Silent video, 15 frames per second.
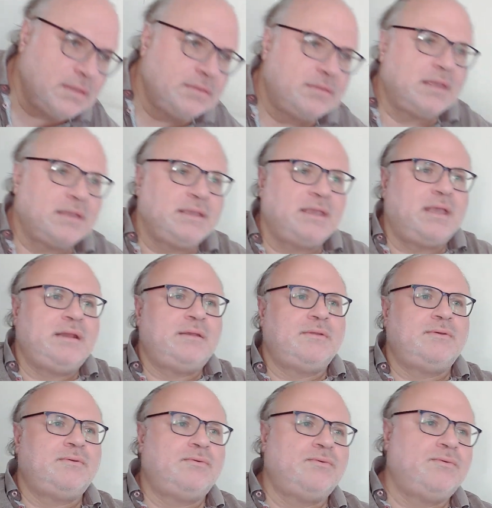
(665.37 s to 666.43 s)
Tariel
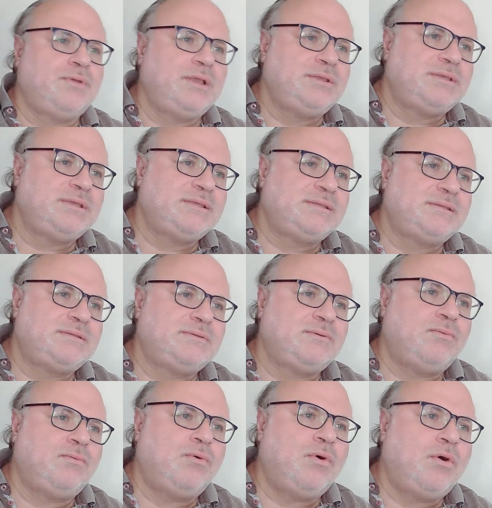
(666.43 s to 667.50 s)
wages
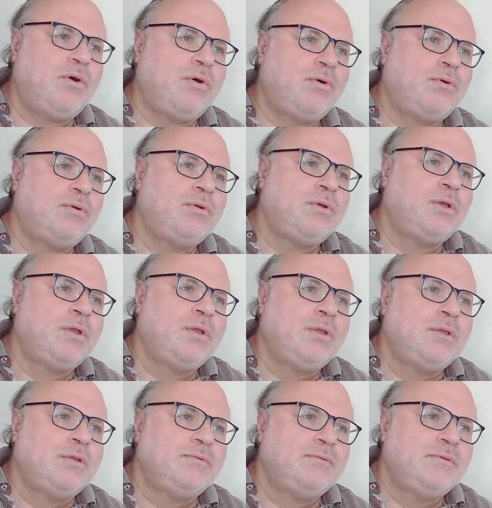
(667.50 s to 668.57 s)
war
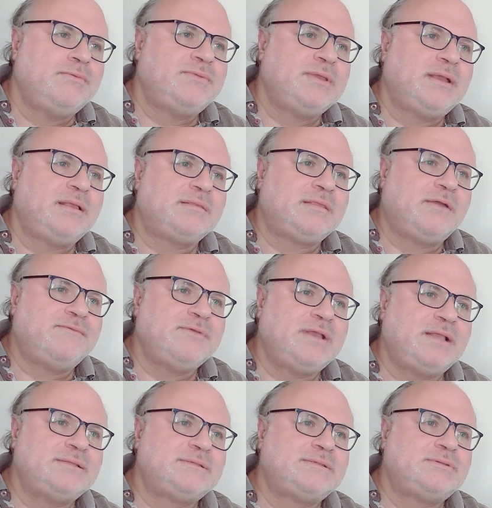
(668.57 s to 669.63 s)
with the
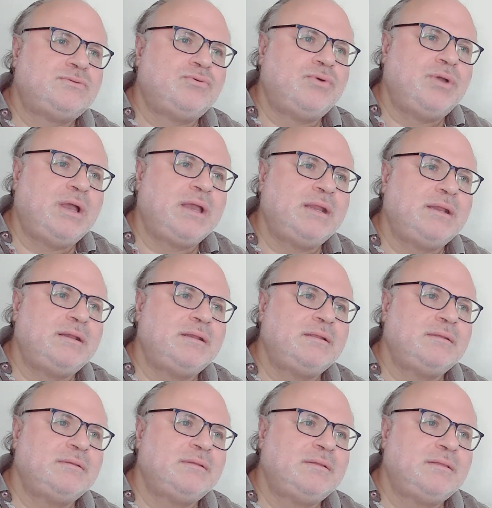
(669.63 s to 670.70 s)
Katavians to earn
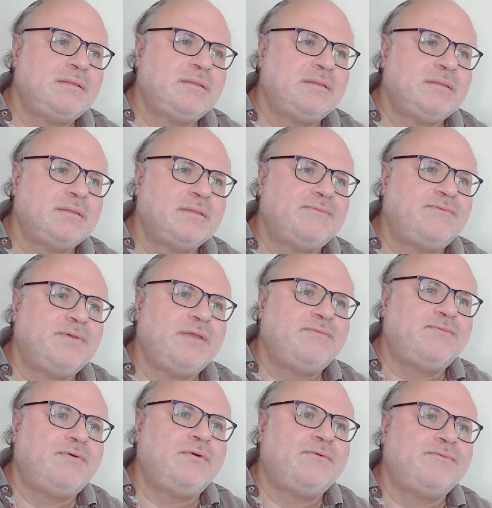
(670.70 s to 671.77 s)
the
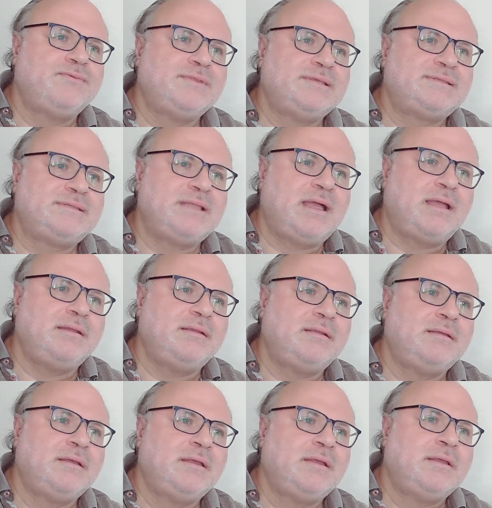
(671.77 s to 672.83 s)
favor of Nestan,
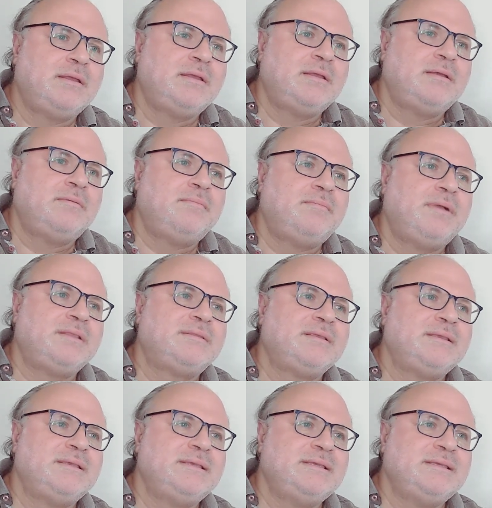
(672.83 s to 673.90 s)
but
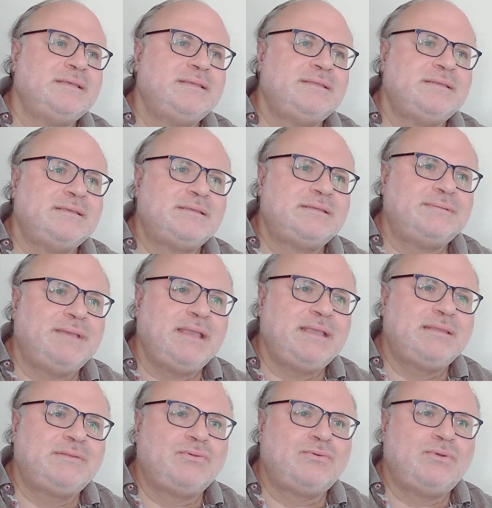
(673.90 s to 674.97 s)
is dismayed
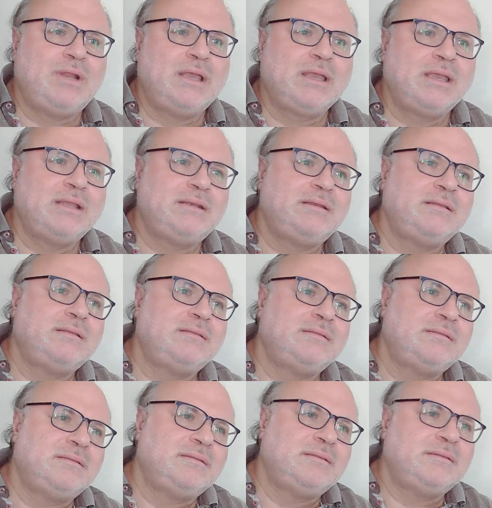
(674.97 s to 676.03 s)
to learn
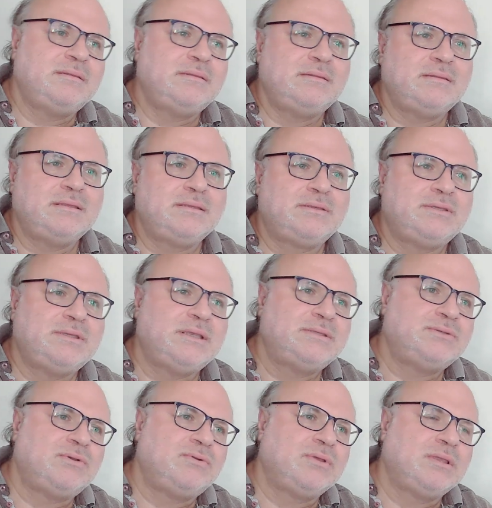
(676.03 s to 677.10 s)
that she has
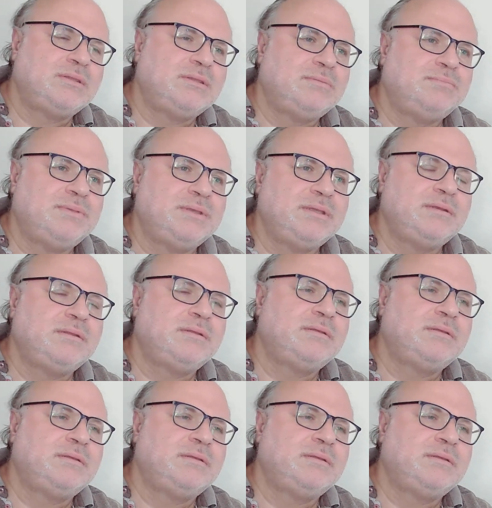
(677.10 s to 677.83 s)
already been